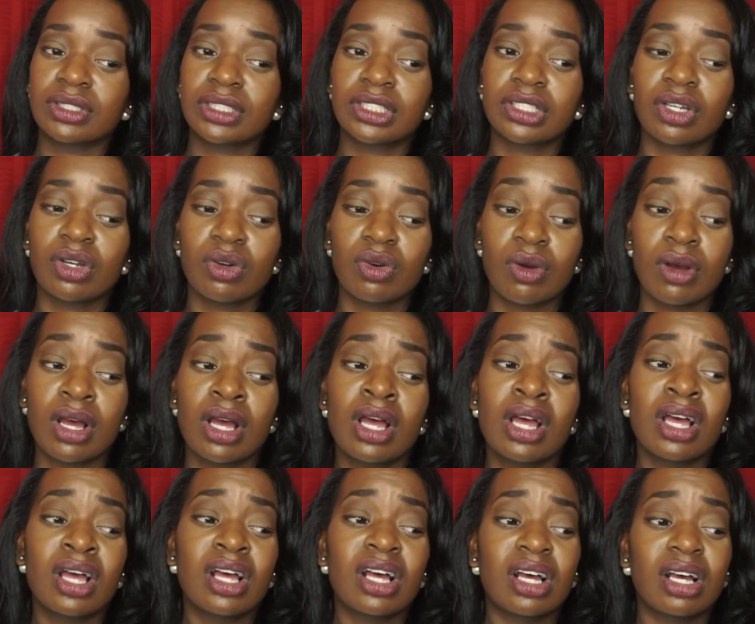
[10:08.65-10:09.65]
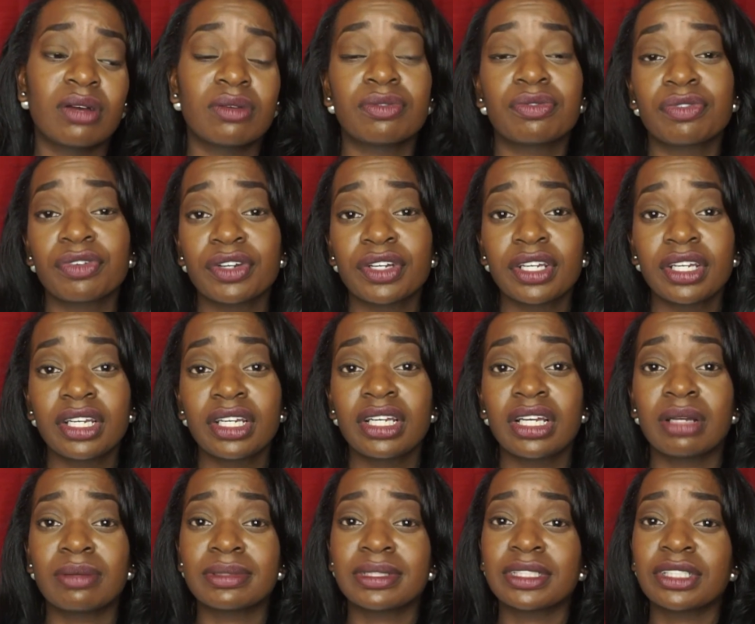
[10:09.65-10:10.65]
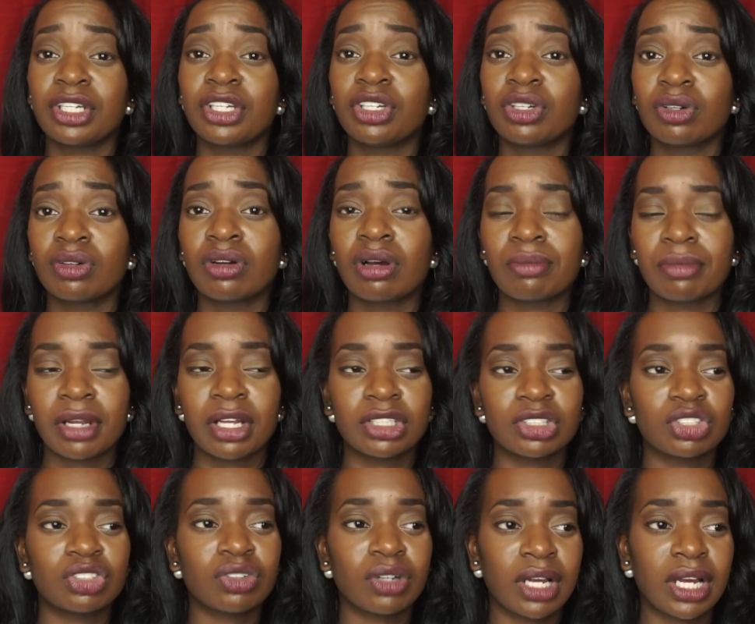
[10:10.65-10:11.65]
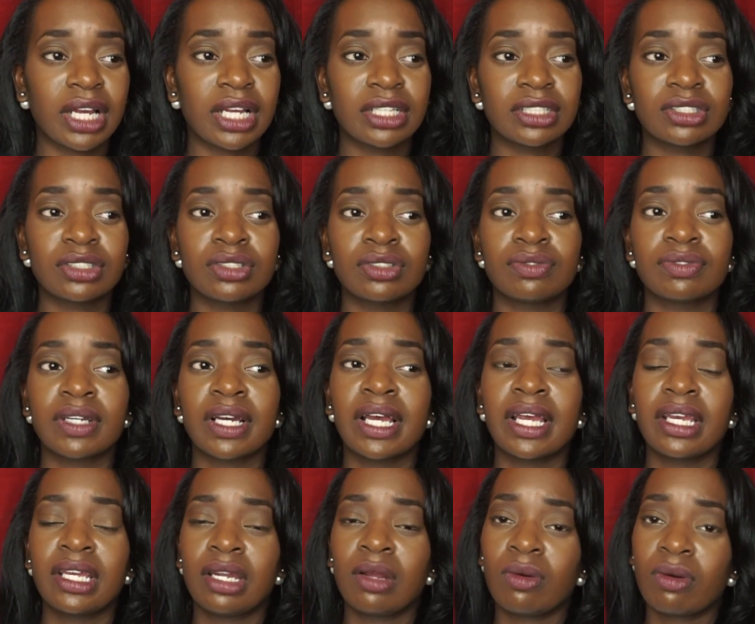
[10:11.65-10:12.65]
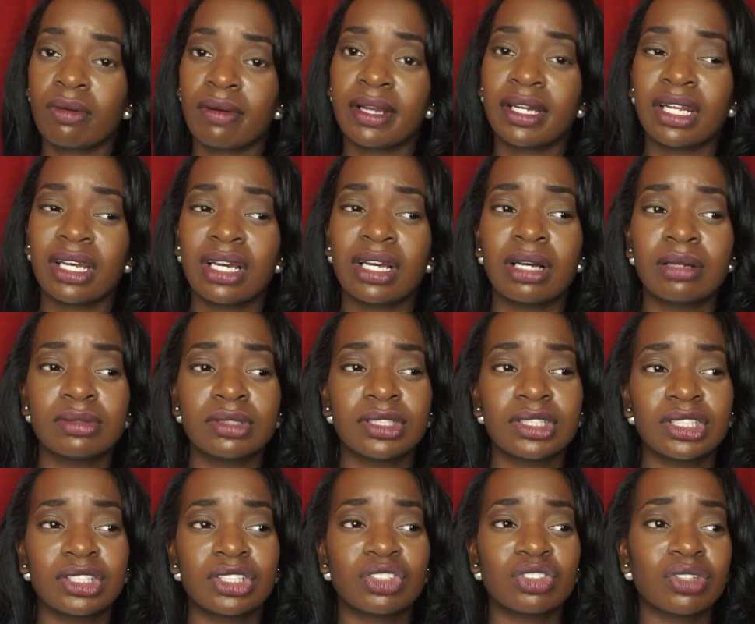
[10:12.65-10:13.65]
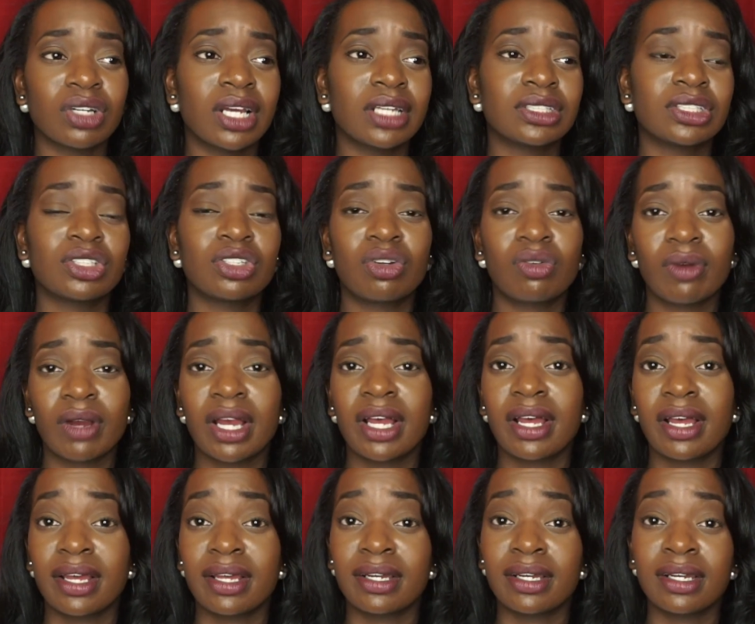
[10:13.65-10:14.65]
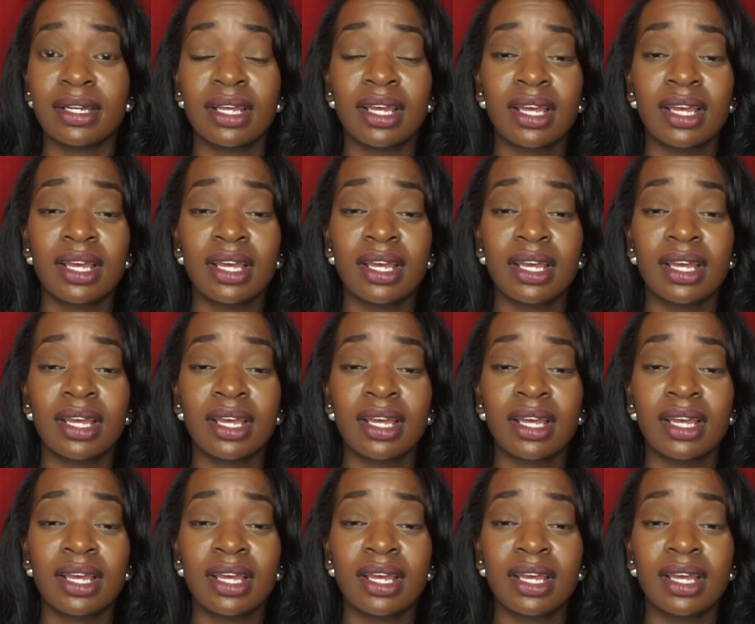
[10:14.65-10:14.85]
So I'm free, I'm single, I'm not trying to find anyone right now. I'm just trying to grind,